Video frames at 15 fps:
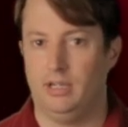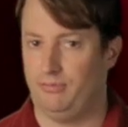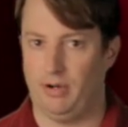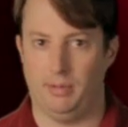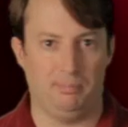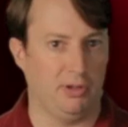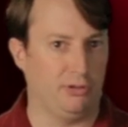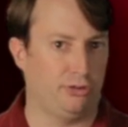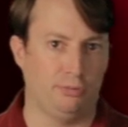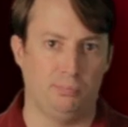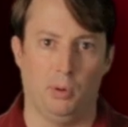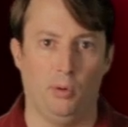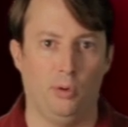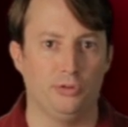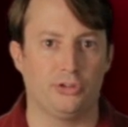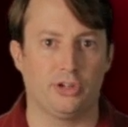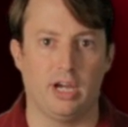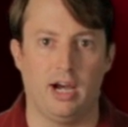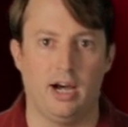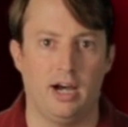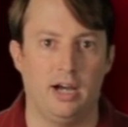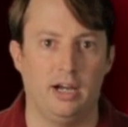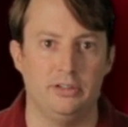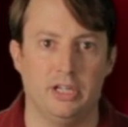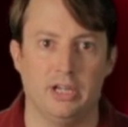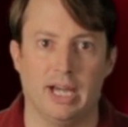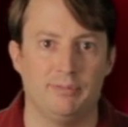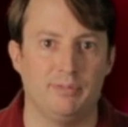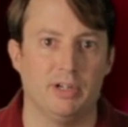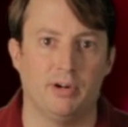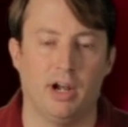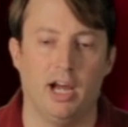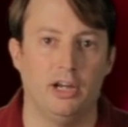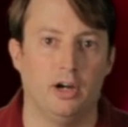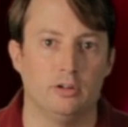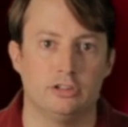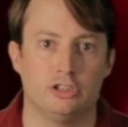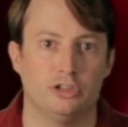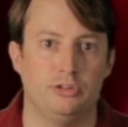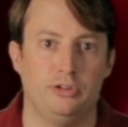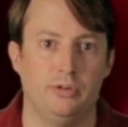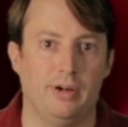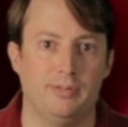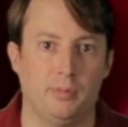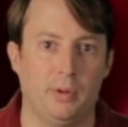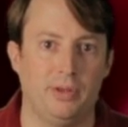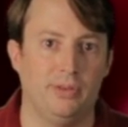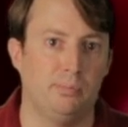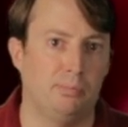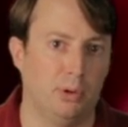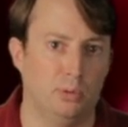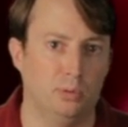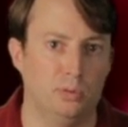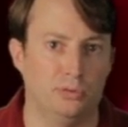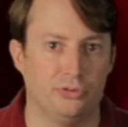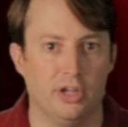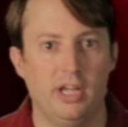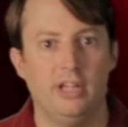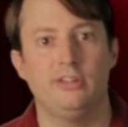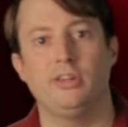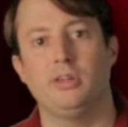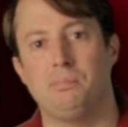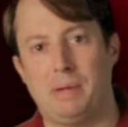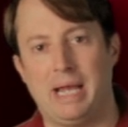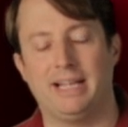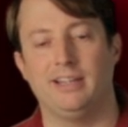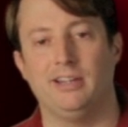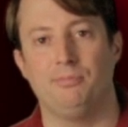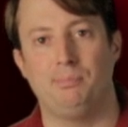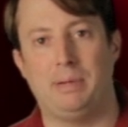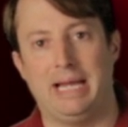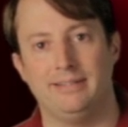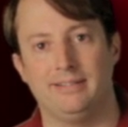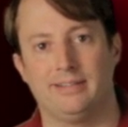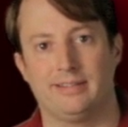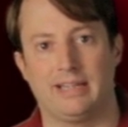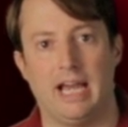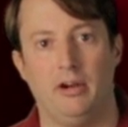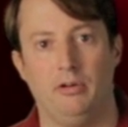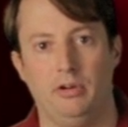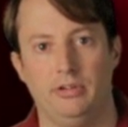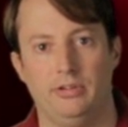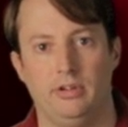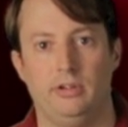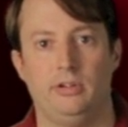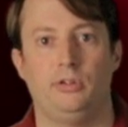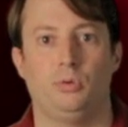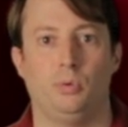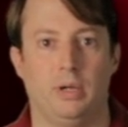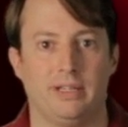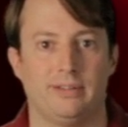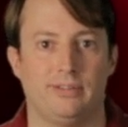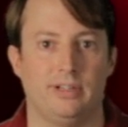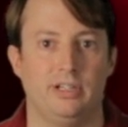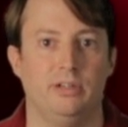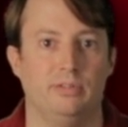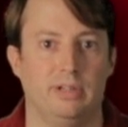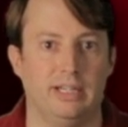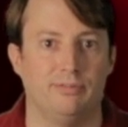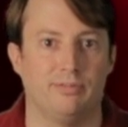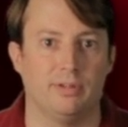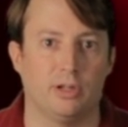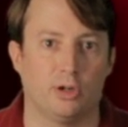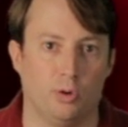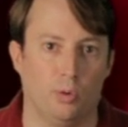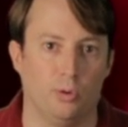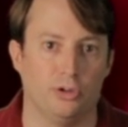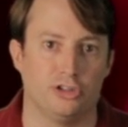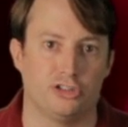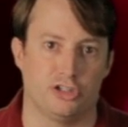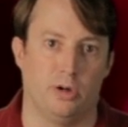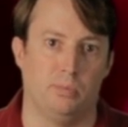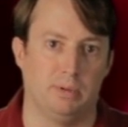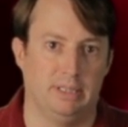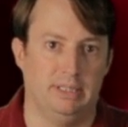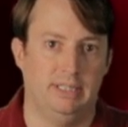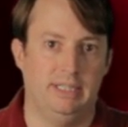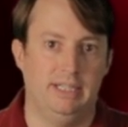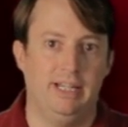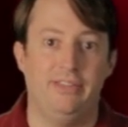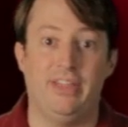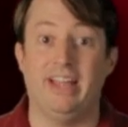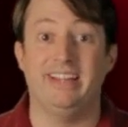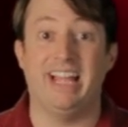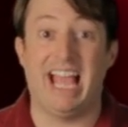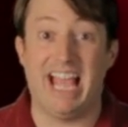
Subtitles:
From the sports car you have your eye on should you ever win the pools, to the packet of pan scourers and a Twix that you need from the corner shop. Then